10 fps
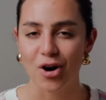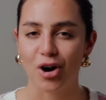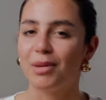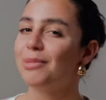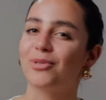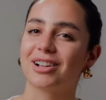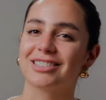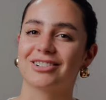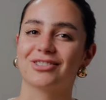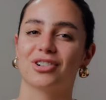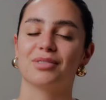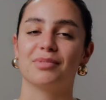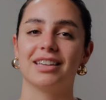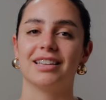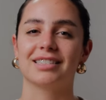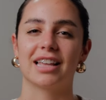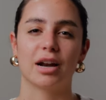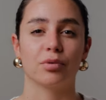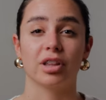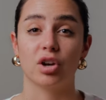or maybe wants their store to be set
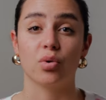up really